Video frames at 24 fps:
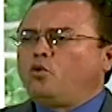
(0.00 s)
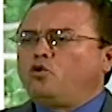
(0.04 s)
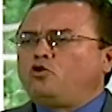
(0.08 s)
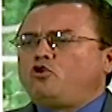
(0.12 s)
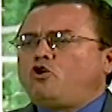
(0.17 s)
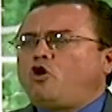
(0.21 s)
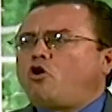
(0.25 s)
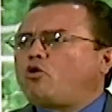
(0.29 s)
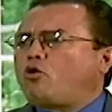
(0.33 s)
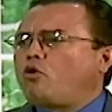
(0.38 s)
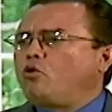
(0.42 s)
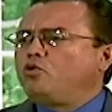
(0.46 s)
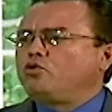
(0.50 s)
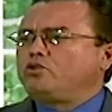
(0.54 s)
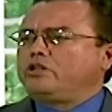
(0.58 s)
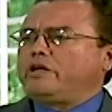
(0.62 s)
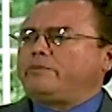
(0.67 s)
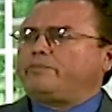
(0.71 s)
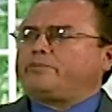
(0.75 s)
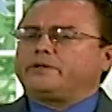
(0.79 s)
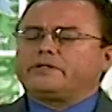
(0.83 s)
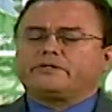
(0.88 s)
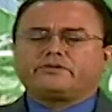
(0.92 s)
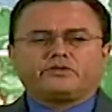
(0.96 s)
A
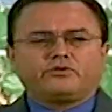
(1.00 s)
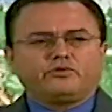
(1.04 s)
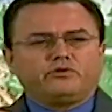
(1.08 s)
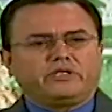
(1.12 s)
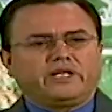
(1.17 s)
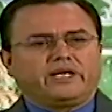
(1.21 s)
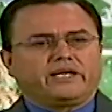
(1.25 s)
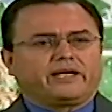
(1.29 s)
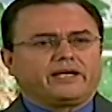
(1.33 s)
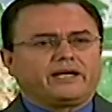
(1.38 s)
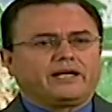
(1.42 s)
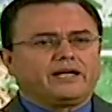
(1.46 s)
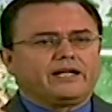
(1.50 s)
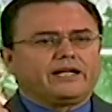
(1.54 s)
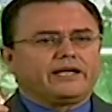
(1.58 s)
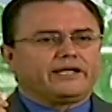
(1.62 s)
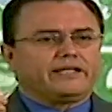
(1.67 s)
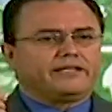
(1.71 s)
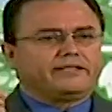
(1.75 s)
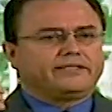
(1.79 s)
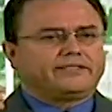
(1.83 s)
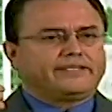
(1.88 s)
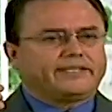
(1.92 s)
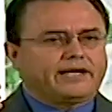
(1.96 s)
madman is a person who
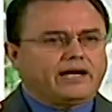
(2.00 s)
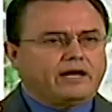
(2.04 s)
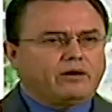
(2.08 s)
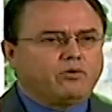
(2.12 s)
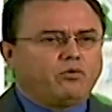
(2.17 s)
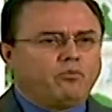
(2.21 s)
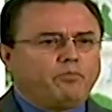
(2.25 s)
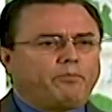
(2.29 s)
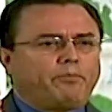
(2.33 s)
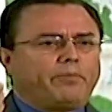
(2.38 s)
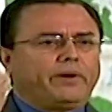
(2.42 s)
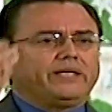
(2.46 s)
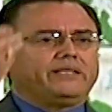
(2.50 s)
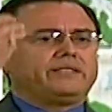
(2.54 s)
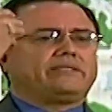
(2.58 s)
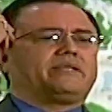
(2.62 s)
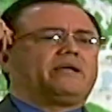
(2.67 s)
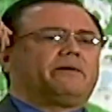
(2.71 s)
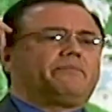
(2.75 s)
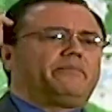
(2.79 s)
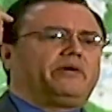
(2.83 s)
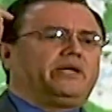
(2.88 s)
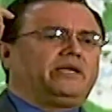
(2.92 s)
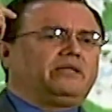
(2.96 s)
is struck by a
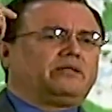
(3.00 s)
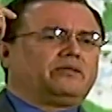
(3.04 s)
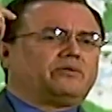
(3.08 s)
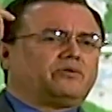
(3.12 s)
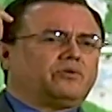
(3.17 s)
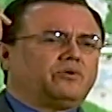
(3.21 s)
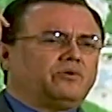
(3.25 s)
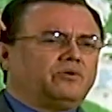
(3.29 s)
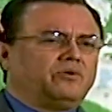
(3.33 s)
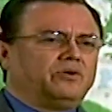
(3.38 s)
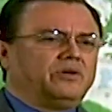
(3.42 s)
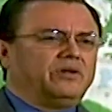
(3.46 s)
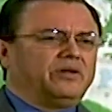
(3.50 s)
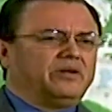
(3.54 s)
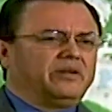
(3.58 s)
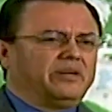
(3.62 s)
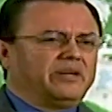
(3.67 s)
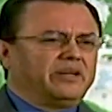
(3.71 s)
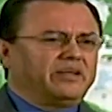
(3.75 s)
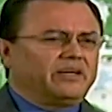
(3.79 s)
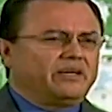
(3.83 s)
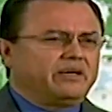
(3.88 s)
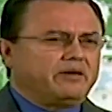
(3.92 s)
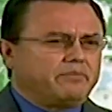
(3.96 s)
thought,
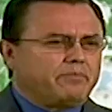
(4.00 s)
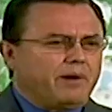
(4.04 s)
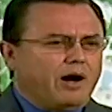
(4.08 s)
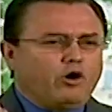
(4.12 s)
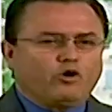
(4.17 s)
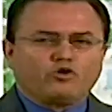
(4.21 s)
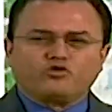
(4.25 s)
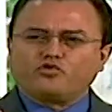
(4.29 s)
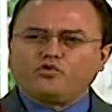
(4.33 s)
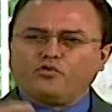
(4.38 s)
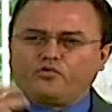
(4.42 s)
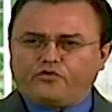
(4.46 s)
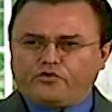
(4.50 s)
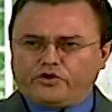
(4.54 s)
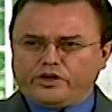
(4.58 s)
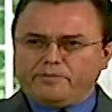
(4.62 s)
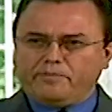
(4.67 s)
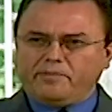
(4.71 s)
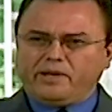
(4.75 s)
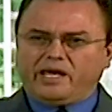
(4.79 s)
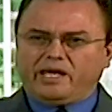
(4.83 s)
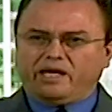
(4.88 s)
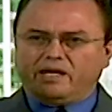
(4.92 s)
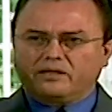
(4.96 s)
and under
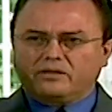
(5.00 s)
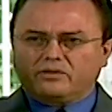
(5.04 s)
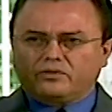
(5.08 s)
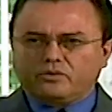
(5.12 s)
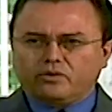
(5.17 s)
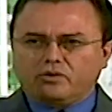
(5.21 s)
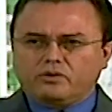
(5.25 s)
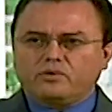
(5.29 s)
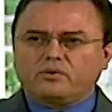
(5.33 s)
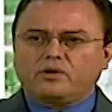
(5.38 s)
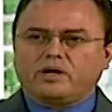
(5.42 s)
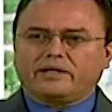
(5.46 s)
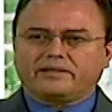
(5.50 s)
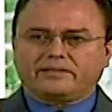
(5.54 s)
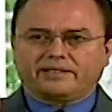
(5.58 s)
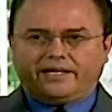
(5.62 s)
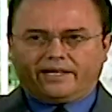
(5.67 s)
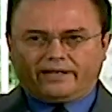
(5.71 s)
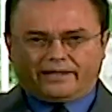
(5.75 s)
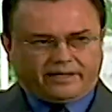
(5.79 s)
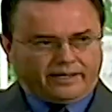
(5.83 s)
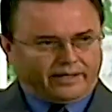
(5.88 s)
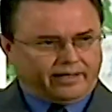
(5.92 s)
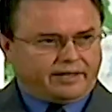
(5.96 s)
suffering, there comes a
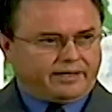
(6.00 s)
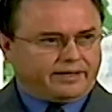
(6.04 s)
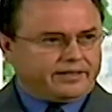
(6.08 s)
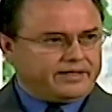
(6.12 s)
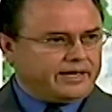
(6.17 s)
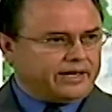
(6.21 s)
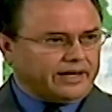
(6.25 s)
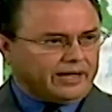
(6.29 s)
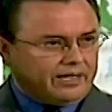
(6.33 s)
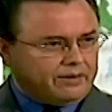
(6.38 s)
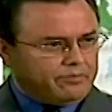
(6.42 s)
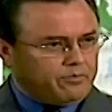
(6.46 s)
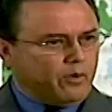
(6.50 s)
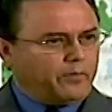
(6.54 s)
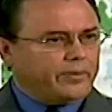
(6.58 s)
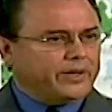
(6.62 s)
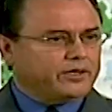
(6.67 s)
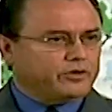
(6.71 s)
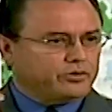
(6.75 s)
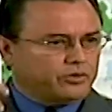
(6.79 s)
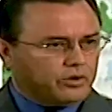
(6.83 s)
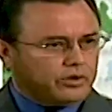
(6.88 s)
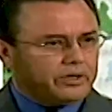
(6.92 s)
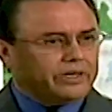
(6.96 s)
time when his
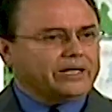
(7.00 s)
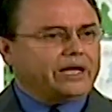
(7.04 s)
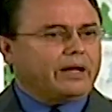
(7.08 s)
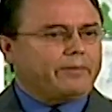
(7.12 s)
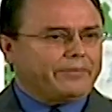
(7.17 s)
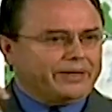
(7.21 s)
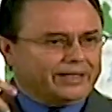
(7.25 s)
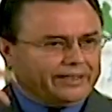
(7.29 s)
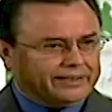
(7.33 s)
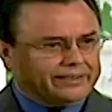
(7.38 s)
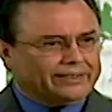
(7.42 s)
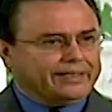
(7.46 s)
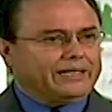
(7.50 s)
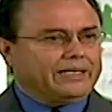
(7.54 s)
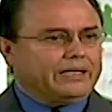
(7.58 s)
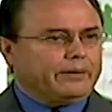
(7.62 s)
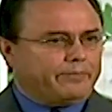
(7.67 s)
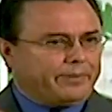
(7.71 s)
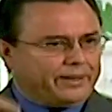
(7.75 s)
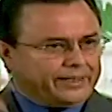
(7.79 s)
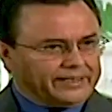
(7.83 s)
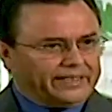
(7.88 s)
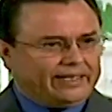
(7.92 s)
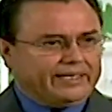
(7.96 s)
mind fails him and
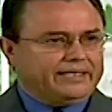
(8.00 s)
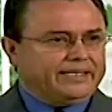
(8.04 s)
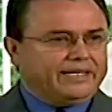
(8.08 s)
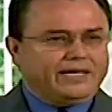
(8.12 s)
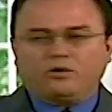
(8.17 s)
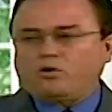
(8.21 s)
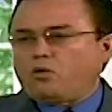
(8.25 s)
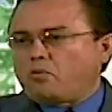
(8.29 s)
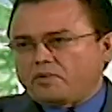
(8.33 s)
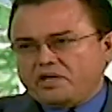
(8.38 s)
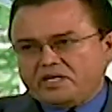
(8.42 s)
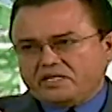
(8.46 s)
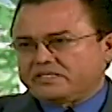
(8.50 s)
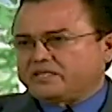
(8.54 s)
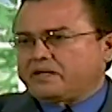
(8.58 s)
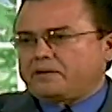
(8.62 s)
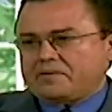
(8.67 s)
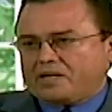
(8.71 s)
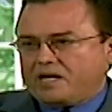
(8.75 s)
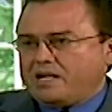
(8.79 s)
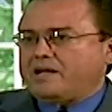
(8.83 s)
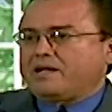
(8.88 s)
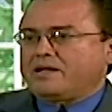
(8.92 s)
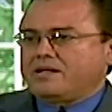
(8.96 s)
he begins to
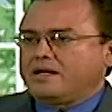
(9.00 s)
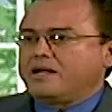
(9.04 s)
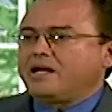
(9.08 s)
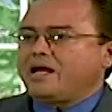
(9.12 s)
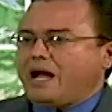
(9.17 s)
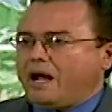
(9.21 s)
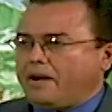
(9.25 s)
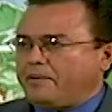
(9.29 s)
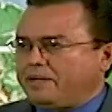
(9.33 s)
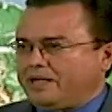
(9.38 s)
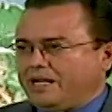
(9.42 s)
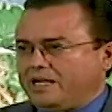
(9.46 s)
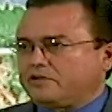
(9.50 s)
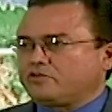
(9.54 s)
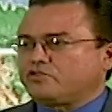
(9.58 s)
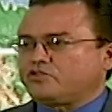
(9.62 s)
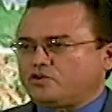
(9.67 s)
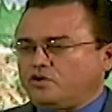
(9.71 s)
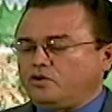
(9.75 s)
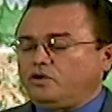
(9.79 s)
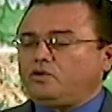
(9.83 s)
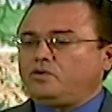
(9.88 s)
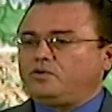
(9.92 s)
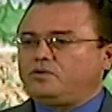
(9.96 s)
talking
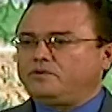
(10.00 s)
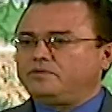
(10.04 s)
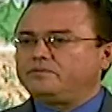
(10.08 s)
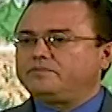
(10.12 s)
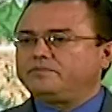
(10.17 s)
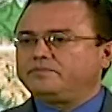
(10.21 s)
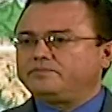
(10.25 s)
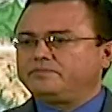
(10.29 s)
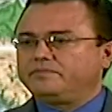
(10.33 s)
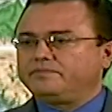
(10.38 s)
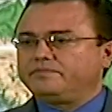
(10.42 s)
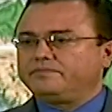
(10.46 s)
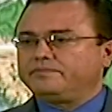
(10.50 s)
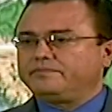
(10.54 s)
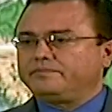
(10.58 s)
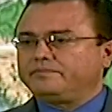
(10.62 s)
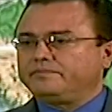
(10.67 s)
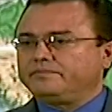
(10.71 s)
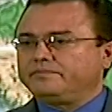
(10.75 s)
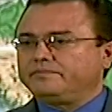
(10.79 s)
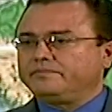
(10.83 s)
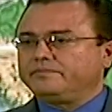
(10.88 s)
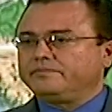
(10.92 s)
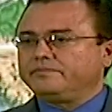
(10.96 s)
to himself.
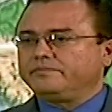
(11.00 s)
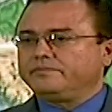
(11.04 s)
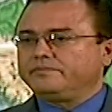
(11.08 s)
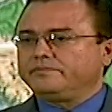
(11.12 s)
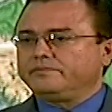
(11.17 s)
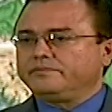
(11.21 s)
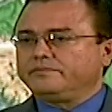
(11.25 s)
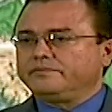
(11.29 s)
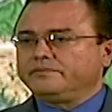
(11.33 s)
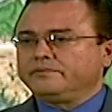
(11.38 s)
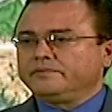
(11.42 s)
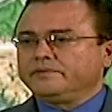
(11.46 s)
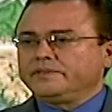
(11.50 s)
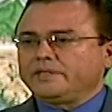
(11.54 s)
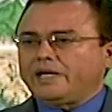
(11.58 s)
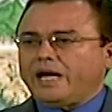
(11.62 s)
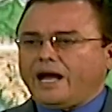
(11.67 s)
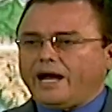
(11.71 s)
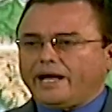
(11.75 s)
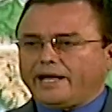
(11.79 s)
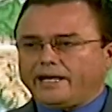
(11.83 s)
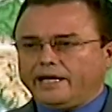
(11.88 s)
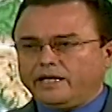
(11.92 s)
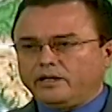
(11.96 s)

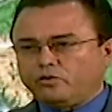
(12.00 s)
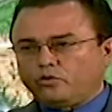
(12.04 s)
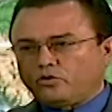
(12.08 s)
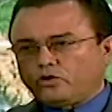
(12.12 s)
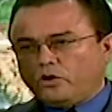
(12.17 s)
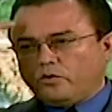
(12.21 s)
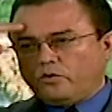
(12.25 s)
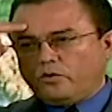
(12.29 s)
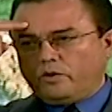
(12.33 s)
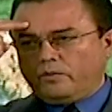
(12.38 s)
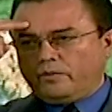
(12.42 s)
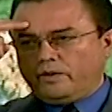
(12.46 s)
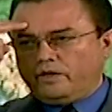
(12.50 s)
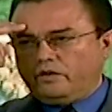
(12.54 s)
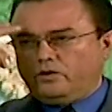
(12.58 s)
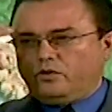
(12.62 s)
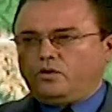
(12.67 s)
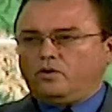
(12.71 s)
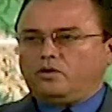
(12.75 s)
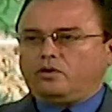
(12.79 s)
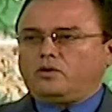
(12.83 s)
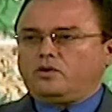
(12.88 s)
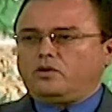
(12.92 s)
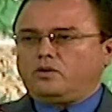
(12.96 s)
Here you either
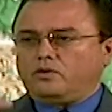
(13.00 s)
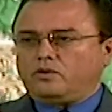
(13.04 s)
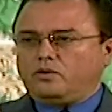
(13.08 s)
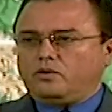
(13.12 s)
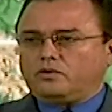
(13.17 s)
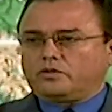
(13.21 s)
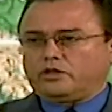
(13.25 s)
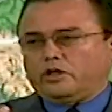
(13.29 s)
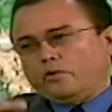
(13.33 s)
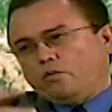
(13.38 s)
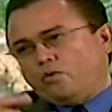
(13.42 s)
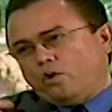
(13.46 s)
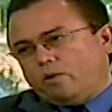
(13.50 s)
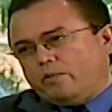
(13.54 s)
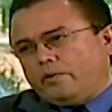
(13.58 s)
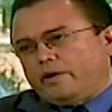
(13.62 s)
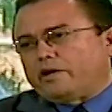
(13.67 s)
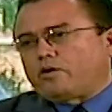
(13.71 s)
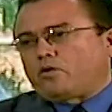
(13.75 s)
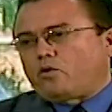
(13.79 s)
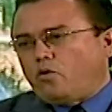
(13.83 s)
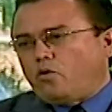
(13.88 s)
go crazy or you go